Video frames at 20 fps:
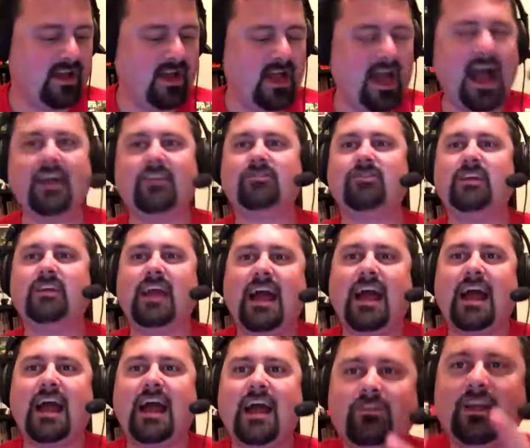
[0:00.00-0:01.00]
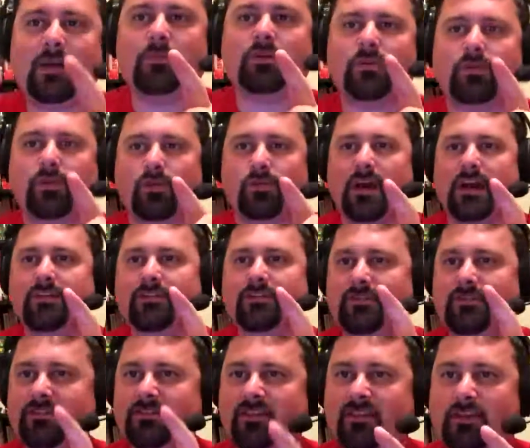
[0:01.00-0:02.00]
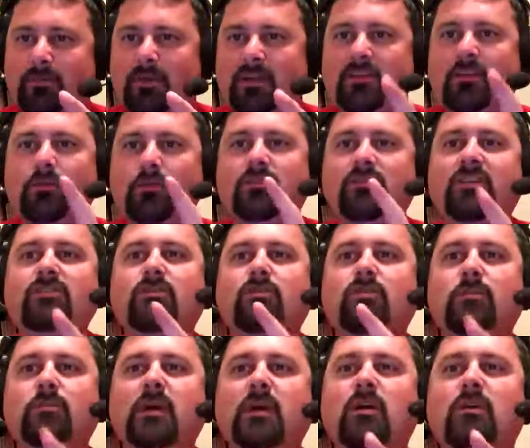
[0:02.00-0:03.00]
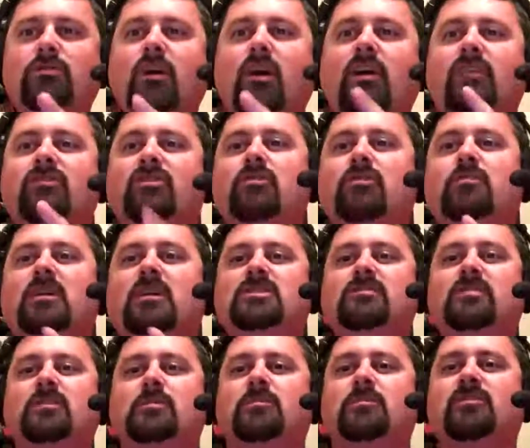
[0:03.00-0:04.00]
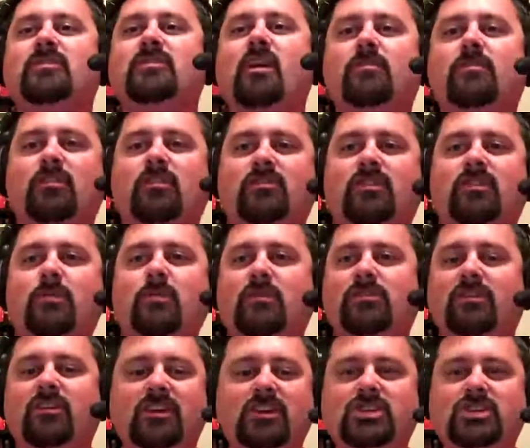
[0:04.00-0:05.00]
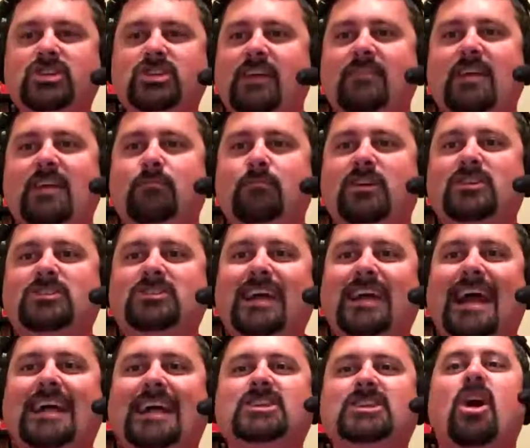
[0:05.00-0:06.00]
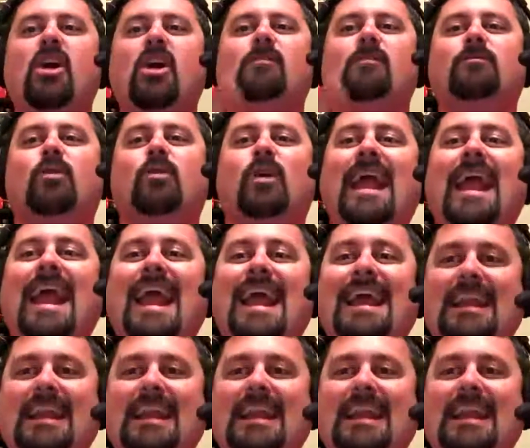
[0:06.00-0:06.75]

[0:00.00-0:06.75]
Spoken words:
Actually, I'm going to correct you just a little bit. No, Caesar Romero thought too much of himself because he wasn't going to shave that mustache for any